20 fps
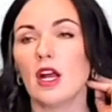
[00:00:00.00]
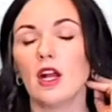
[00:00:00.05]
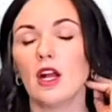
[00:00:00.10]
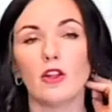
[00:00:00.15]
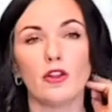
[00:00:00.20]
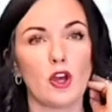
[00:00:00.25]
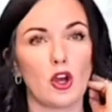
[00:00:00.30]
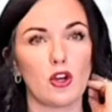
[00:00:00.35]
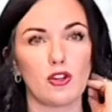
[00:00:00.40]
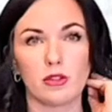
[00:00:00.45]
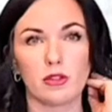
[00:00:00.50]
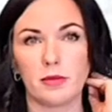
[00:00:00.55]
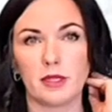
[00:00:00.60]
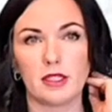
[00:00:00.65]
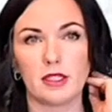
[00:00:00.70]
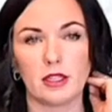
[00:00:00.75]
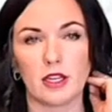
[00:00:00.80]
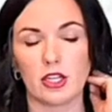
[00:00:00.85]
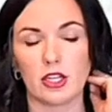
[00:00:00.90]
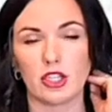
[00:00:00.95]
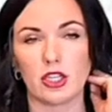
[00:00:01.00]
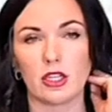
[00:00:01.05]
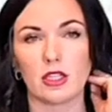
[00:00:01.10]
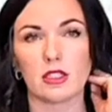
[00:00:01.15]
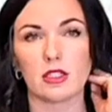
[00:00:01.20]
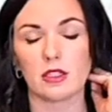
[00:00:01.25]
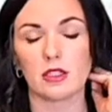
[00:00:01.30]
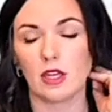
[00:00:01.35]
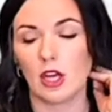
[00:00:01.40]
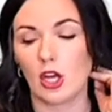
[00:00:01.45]
Those would be
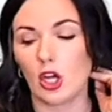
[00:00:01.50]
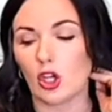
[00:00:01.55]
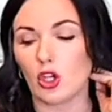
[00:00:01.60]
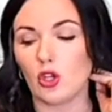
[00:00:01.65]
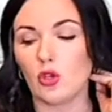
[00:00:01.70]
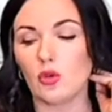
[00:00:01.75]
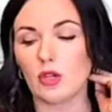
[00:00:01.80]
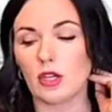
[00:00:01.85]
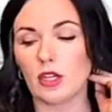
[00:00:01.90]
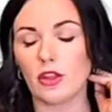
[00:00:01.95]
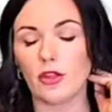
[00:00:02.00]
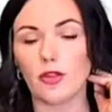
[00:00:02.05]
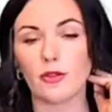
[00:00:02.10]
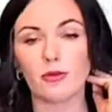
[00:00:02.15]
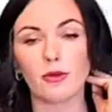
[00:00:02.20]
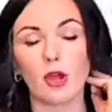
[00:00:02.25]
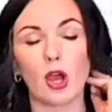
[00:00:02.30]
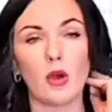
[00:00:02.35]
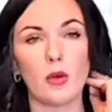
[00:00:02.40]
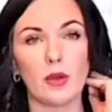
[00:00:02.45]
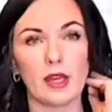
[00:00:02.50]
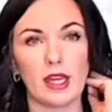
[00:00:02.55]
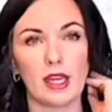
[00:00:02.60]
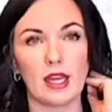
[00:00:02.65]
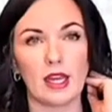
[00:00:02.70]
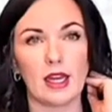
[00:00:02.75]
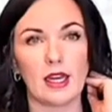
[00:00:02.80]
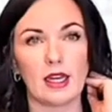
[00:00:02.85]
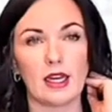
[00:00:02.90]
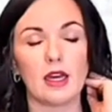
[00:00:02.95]
delicious. You can throw
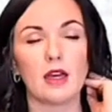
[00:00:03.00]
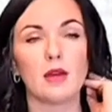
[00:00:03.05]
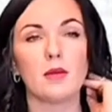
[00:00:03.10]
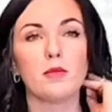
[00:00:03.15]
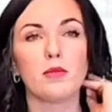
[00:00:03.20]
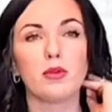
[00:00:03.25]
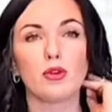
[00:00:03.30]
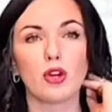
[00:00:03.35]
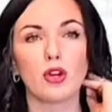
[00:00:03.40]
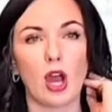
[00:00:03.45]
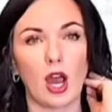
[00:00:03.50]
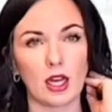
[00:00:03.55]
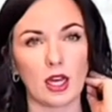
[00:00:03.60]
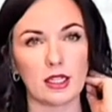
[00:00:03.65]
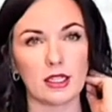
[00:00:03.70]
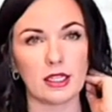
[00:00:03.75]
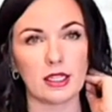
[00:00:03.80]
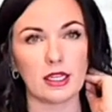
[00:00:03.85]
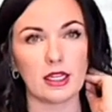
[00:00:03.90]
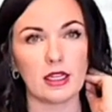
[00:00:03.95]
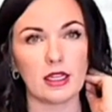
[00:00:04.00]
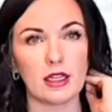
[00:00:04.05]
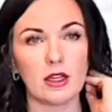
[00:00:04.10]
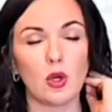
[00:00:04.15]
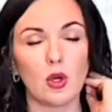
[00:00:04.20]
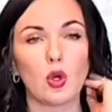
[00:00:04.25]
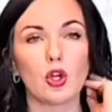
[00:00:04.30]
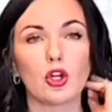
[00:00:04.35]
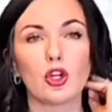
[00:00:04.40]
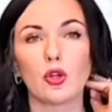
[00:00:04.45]
in broccoli
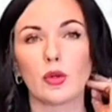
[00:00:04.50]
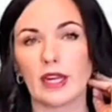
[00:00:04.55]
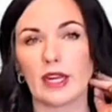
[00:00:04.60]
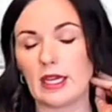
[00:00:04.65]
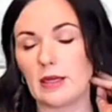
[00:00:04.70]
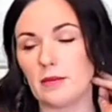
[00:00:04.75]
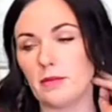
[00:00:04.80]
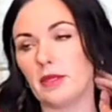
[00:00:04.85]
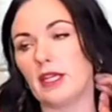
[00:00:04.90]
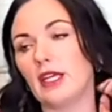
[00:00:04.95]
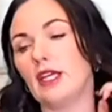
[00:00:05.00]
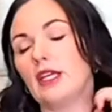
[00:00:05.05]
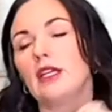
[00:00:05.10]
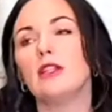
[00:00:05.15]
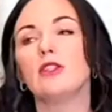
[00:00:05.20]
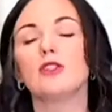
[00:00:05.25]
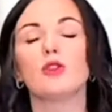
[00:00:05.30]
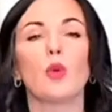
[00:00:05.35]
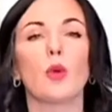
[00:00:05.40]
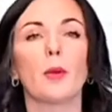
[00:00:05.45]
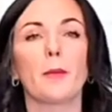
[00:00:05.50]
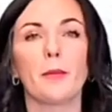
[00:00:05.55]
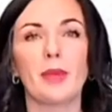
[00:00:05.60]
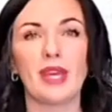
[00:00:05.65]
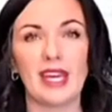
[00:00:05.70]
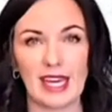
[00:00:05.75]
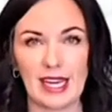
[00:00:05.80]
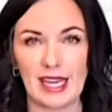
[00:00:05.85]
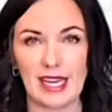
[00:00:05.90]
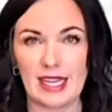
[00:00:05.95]
or green beans or
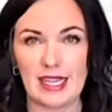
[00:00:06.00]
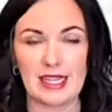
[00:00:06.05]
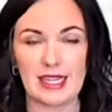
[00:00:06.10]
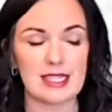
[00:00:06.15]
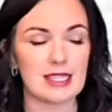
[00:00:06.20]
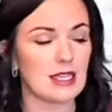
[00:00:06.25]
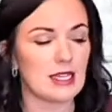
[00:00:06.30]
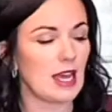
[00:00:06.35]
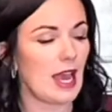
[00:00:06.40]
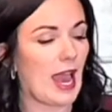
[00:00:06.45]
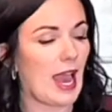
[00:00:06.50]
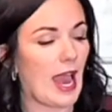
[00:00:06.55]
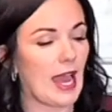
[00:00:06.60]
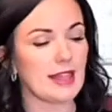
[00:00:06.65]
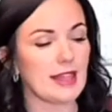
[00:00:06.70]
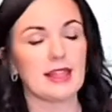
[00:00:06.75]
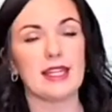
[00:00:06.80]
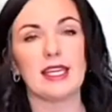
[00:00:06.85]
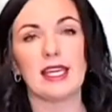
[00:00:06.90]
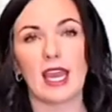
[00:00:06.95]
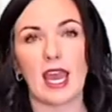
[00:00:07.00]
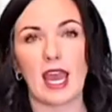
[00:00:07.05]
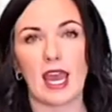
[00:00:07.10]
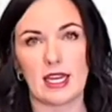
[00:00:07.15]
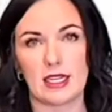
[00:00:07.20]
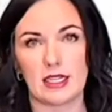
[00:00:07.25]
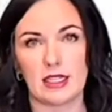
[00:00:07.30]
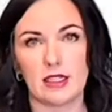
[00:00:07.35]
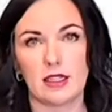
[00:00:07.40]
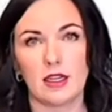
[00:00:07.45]
peas at the
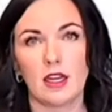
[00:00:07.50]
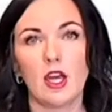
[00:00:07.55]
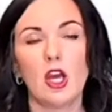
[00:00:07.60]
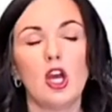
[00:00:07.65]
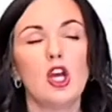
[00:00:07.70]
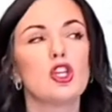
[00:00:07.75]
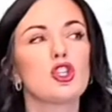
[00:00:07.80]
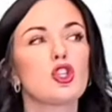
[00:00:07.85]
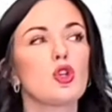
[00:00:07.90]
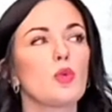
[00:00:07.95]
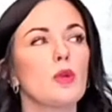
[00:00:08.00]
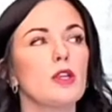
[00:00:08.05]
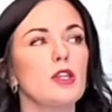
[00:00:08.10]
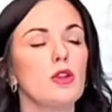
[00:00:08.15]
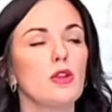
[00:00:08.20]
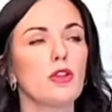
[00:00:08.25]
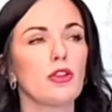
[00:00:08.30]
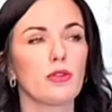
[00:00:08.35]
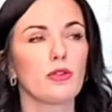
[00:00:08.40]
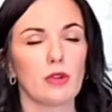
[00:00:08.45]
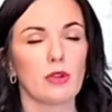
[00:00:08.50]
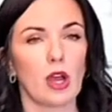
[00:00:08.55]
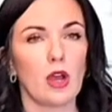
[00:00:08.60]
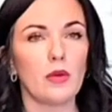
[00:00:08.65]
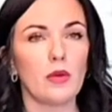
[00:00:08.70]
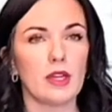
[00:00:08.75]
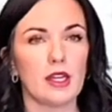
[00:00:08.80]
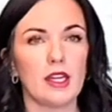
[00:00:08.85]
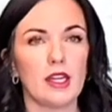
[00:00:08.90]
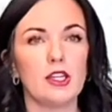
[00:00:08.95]
end. So when you throw
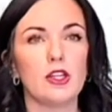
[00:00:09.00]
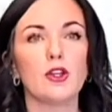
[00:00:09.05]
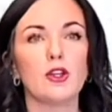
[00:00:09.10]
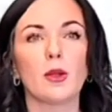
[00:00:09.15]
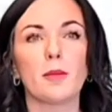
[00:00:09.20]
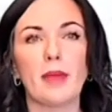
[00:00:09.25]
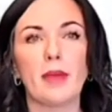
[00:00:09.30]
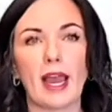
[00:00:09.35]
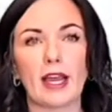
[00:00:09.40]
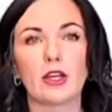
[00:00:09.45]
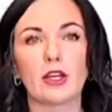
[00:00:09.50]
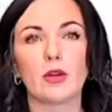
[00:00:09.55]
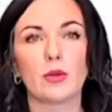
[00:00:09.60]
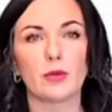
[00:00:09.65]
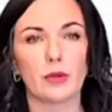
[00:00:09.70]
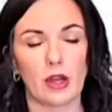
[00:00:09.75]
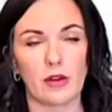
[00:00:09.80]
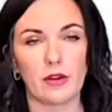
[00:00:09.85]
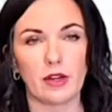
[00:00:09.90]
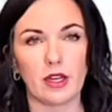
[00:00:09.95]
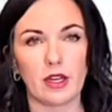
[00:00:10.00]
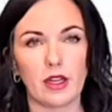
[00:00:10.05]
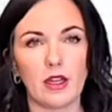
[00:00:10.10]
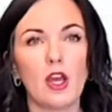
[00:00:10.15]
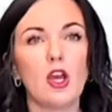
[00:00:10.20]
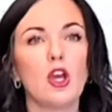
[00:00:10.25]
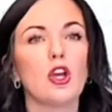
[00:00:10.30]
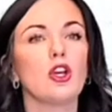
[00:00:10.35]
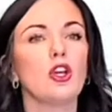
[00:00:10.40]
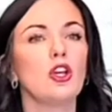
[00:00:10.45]
in your macaroni,
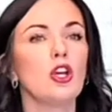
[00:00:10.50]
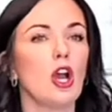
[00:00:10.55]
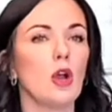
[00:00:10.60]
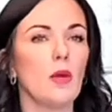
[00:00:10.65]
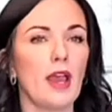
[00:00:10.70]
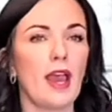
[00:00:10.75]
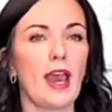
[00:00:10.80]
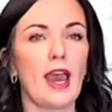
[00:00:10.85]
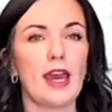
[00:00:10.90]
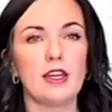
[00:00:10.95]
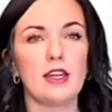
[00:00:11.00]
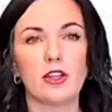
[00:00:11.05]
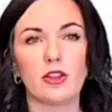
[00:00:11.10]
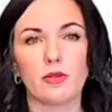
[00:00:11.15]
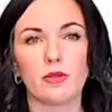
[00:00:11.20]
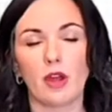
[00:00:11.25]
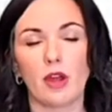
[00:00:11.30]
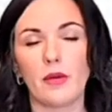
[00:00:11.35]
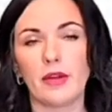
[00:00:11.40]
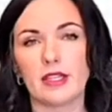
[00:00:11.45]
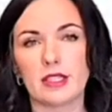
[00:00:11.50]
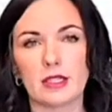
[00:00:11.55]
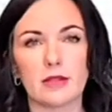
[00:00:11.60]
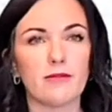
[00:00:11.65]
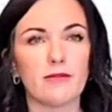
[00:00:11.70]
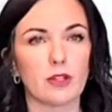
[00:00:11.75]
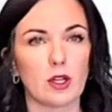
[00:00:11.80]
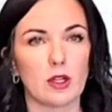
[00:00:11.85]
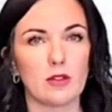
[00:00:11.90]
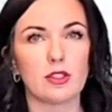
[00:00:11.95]
go ahead and throw in some
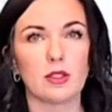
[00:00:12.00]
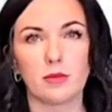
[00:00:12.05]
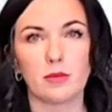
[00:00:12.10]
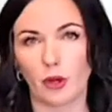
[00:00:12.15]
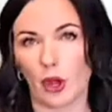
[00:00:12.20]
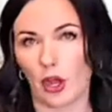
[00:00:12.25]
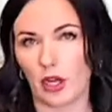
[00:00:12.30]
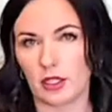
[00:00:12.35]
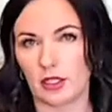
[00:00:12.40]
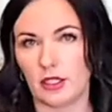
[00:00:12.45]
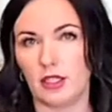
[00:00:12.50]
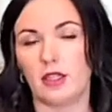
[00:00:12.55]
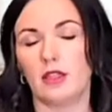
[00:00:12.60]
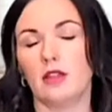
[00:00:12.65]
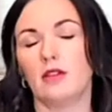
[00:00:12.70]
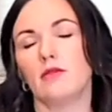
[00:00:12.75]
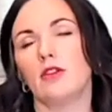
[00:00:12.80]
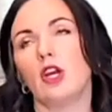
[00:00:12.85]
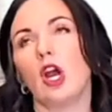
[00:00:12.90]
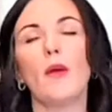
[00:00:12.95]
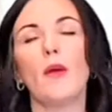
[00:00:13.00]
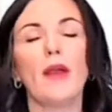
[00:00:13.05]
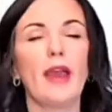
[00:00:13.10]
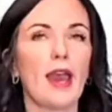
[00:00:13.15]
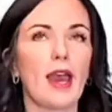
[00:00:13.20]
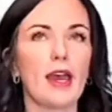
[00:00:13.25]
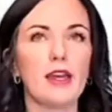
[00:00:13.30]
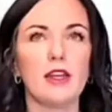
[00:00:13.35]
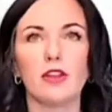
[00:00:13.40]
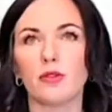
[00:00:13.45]
frozen broccoli. Go
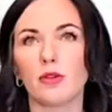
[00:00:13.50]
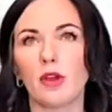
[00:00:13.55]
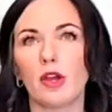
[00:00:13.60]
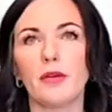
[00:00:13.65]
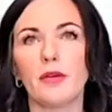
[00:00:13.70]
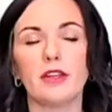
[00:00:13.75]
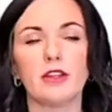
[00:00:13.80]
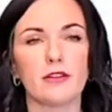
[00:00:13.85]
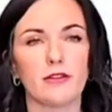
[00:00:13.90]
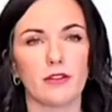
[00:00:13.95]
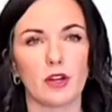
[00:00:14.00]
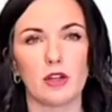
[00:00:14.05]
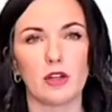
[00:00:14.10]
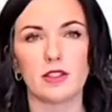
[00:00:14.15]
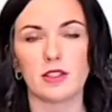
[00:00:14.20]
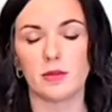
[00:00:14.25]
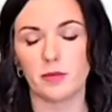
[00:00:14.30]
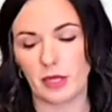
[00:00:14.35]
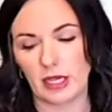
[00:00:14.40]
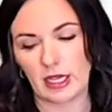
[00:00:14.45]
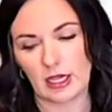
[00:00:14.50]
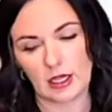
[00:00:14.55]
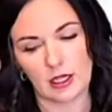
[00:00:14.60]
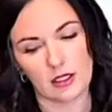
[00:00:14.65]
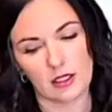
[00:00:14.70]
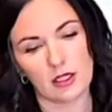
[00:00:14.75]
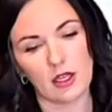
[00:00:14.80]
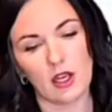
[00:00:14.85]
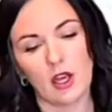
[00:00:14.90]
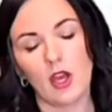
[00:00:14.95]
ahead and throw in your frozen
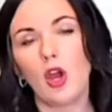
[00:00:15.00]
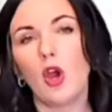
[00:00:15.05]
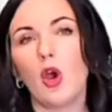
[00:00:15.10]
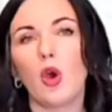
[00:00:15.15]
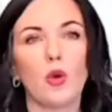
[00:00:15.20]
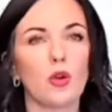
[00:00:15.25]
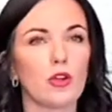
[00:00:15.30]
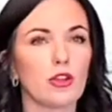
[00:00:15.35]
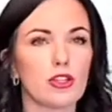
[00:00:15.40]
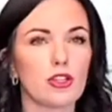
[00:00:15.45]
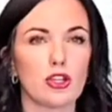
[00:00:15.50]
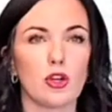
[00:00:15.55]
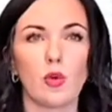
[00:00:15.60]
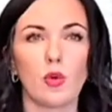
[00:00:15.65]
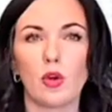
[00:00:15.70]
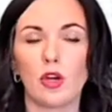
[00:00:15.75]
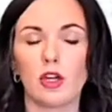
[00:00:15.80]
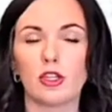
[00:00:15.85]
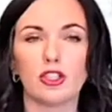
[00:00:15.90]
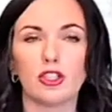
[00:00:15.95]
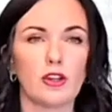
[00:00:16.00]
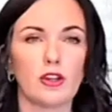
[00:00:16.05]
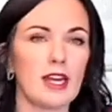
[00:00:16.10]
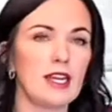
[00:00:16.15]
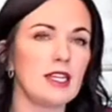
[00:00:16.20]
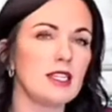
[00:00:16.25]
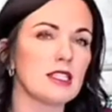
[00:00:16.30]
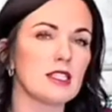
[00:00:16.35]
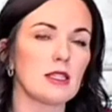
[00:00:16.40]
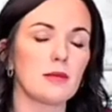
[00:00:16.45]
peas. Or, or
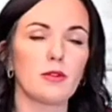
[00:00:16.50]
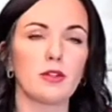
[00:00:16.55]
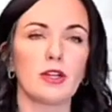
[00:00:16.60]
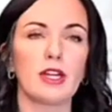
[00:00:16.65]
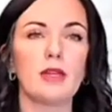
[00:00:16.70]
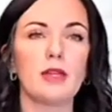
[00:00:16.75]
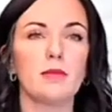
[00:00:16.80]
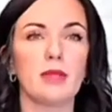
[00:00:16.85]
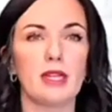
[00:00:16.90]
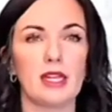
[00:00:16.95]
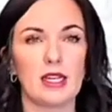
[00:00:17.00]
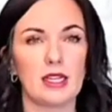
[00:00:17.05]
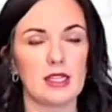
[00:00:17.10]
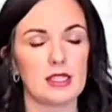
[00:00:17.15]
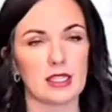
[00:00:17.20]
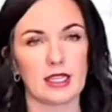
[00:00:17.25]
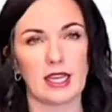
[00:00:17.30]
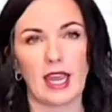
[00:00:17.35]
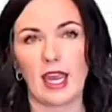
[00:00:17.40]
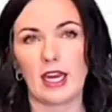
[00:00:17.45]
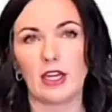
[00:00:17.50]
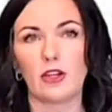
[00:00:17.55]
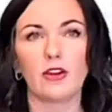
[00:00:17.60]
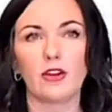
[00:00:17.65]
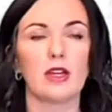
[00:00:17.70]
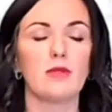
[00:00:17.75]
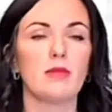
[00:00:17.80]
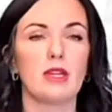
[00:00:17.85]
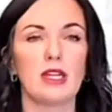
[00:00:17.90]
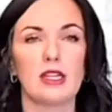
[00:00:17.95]
drain some green beans, a canned
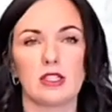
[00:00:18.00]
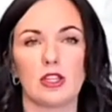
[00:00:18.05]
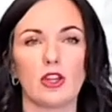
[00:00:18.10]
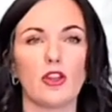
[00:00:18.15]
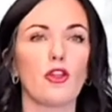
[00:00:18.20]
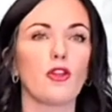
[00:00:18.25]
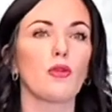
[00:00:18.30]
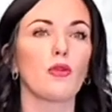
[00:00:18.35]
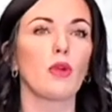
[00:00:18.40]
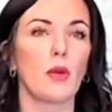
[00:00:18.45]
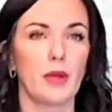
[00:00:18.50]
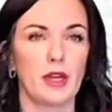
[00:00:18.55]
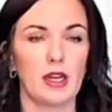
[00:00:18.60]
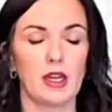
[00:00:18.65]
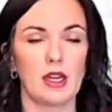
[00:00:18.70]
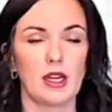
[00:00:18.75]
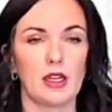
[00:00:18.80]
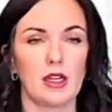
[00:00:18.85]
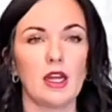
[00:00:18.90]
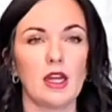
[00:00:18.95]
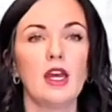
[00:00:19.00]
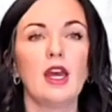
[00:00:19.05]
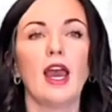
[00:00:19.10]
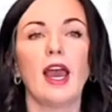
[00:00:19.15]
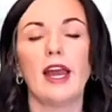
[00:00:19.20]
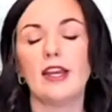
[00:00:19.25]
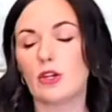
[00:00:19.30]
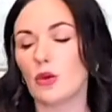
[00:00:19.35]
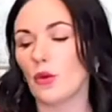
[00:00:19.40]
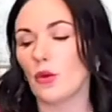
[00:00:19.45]
green beans, and throw it in.
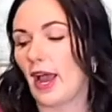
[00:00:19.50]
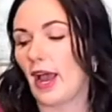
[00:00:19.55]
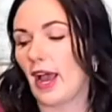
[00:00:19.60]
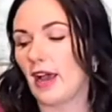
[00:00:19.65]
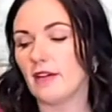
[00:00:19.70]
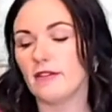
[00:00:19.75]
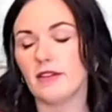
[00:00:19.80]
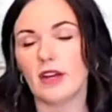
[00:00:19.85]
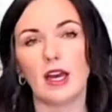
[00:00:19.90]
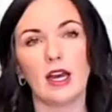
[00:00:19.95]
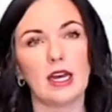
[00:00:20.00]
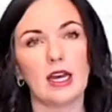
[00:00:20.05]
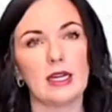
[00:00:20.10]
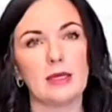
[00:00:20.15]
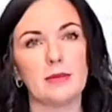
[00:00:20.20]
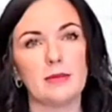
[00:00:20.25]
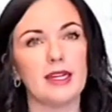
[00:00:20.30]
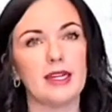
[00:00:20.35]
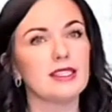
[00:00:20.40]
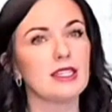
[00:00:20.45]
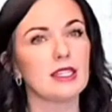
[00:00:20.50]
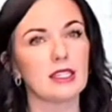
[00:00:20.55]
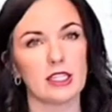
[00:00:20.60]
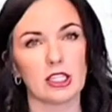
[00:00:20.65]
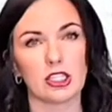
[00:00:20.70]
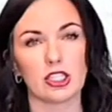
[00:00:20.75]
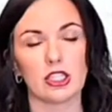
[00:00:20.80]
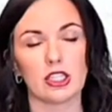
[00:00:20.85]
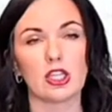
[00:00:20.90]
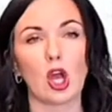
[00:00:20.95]
And you'll have um, a
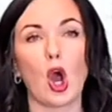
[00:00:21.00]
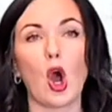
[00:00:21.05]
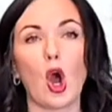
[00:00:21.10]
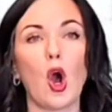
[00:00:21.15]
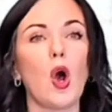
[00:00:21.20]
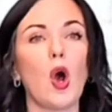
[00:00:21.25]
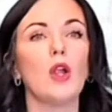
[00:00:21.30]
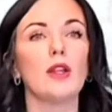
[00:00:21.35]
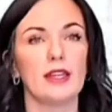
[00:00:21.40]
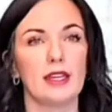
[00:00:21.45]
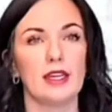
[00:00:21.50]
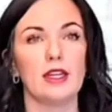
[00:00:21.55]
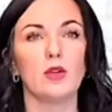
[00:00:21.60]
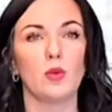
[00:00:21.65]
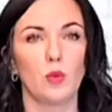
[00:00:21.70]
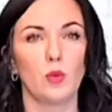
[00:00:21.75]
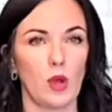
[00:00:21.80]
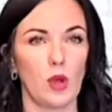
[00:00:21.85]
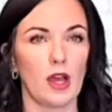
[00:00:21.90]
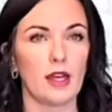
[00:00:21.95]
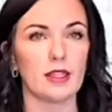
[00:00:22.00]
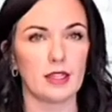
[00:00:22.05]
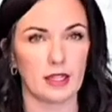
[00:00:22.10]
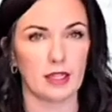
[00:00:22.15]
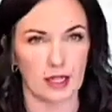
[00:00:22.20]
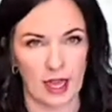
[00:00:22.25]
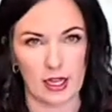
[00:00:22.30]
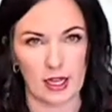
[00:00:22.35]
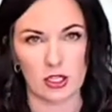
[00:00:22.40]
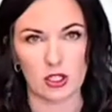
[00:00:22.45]
delicious all in one
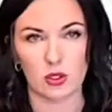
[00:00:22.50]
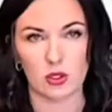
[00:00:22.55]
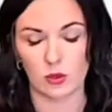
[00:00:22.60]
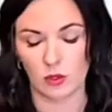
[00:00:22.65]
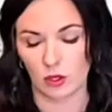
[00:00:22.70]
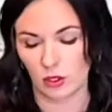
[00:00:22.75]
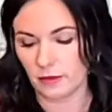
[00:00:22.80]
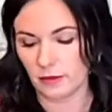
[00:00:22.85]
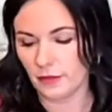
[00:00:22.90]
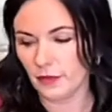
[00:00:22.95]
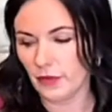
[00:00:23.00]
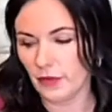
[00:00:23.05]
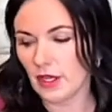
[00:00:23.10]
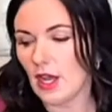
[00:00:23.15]
casserole.